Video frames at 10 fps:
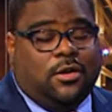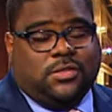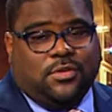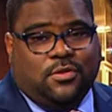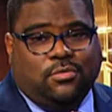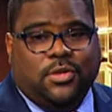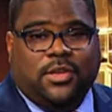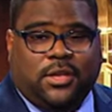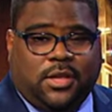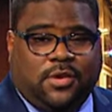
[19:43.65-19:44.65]
Also,
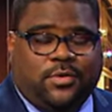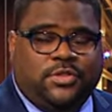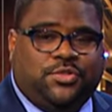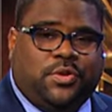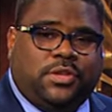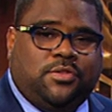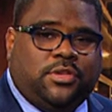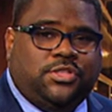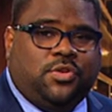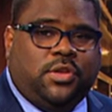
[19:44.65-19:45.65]
here in Detroit,
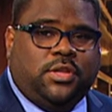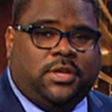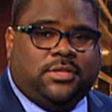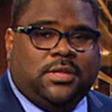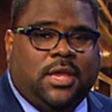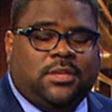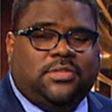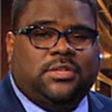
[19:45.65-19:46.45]
you can join us,